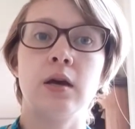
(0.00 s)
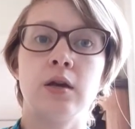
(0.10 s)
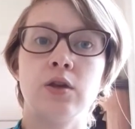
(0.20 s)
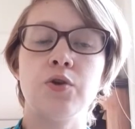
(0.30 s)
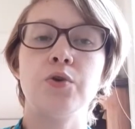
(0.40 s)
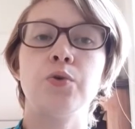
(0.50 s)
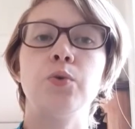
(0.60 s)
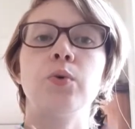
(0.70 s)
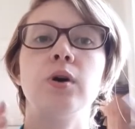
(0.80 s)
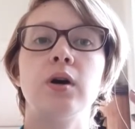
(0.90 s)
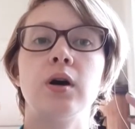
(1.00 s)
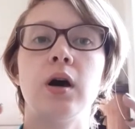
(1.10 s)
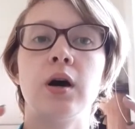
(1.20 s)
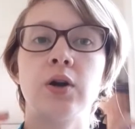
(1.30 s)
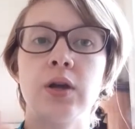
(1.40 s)
you
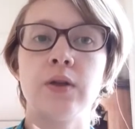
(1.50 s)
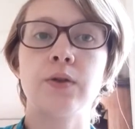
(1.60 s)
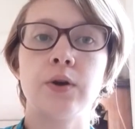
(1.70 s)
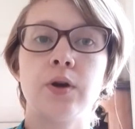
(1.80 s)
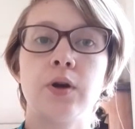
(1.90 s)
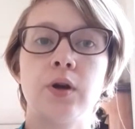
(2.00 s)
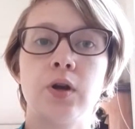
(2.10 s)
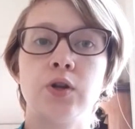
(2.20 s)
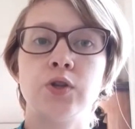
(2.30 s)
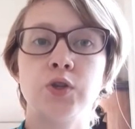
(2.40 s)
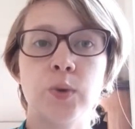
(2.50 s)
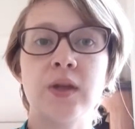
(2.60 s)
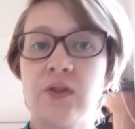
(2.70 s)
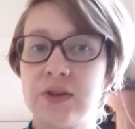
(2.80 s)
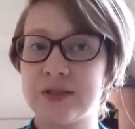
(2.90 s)
are either
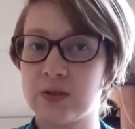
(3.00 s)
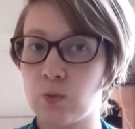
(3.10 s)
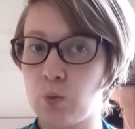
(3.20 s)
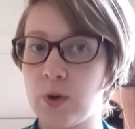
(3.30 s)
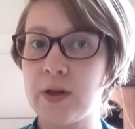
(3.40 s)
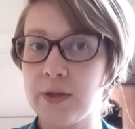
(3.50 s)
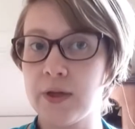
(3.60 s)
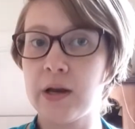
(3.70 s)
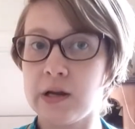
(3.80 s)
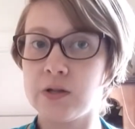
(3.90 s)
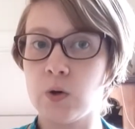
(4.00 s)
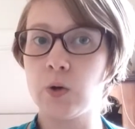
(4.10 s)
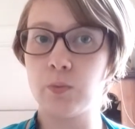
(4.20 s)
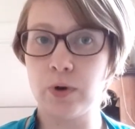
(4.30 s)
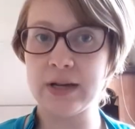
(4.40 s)
doing this with an
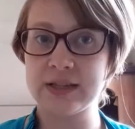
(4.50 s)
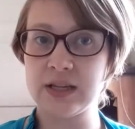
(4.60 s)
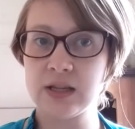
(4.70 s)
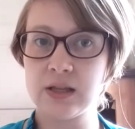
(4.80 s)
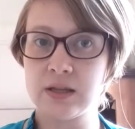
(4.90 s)
adult present